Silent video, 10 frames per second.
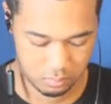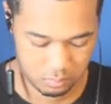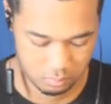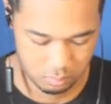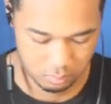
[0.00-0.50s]

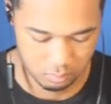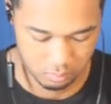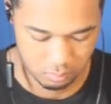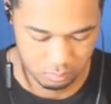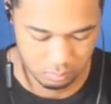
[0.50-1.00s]

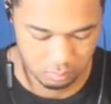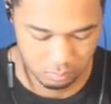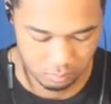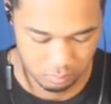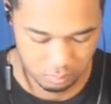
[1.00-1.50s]

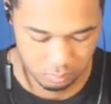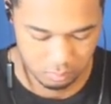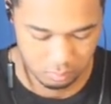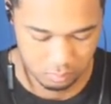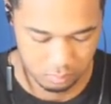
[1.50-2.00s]

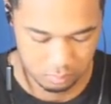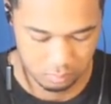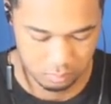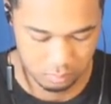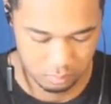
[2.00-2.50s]

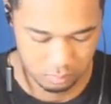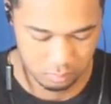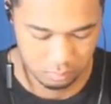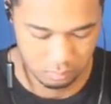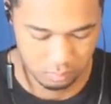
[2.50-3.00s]

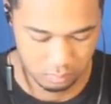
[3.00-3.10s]
No words are spoken by the person on screen.